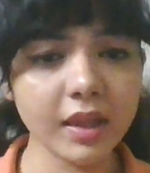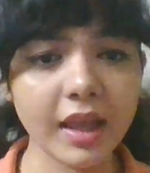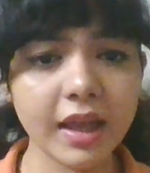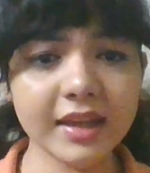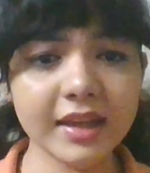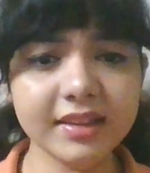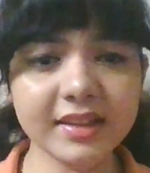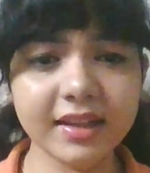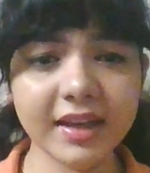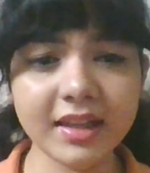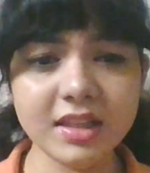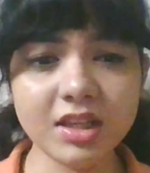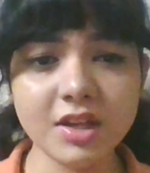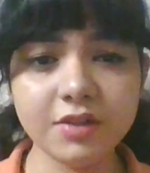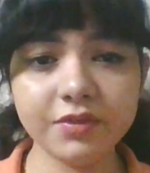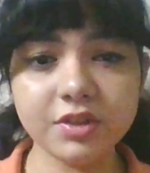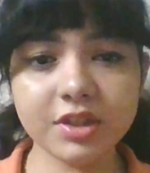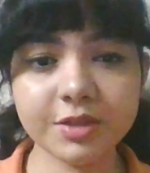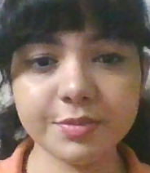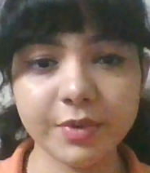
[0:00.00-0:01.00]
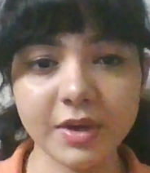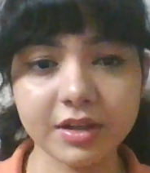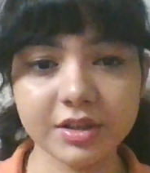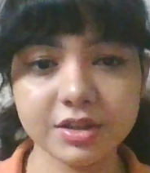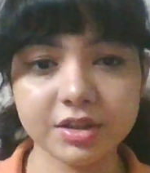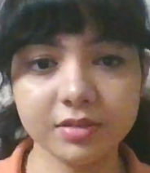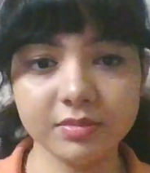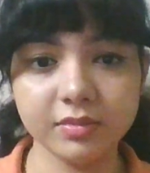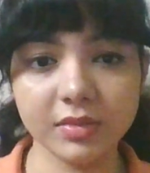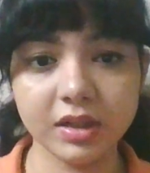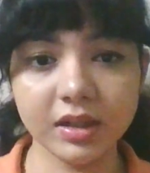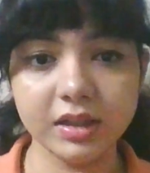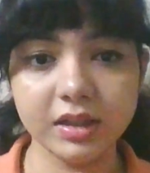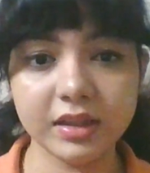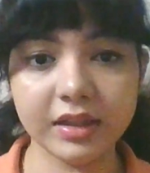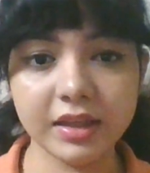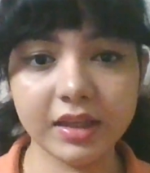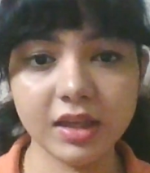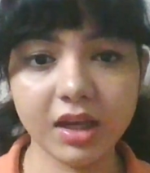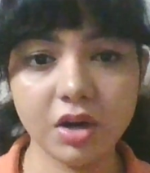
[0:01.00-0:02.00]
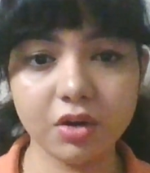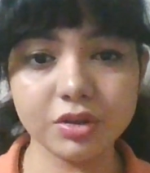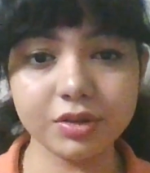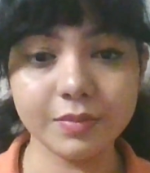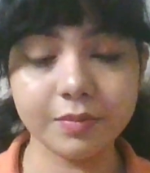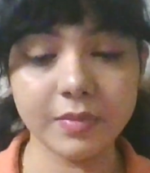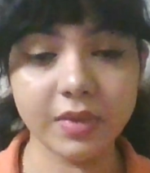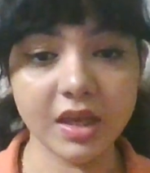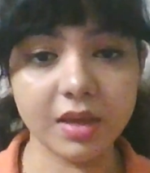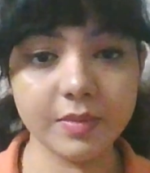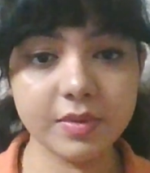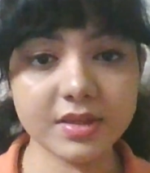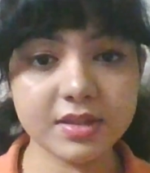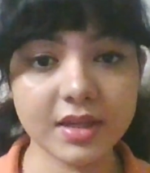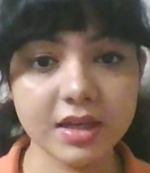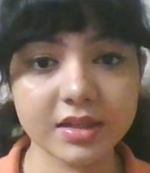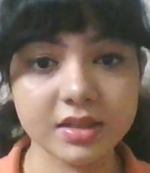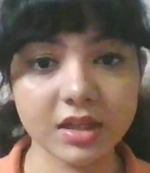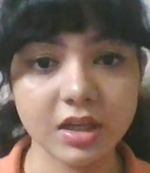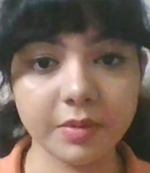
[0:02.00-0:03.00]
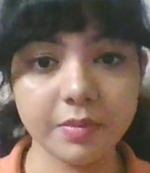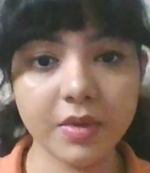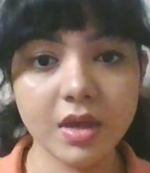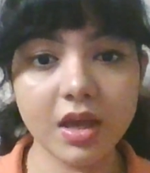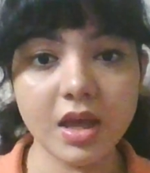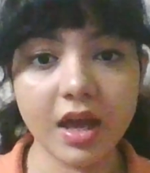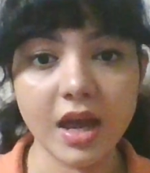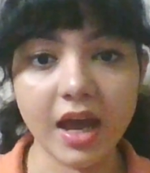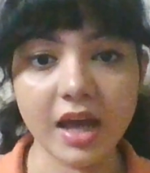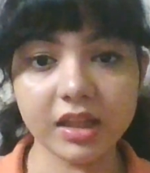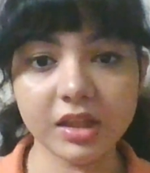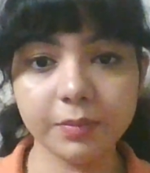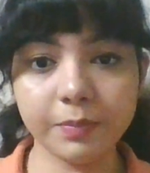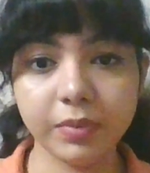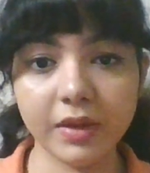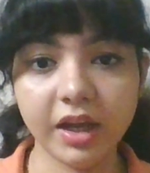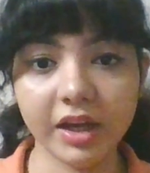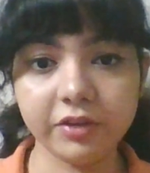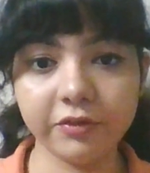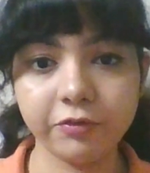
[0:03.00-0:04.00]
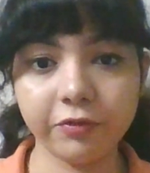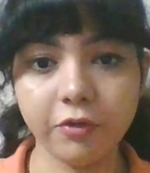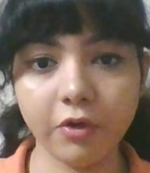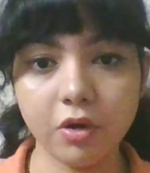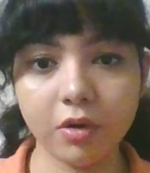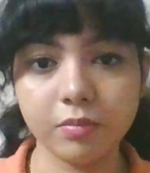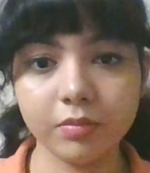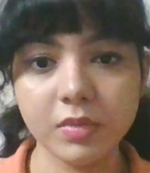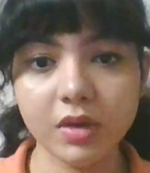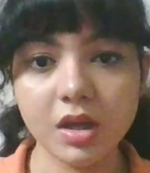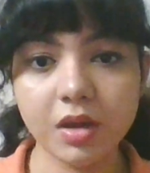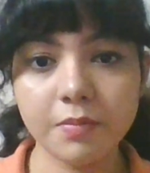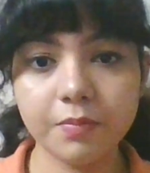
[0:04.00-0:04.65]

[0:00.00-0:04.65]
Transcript: At the end of the spectrum, a layout may be set up and the platform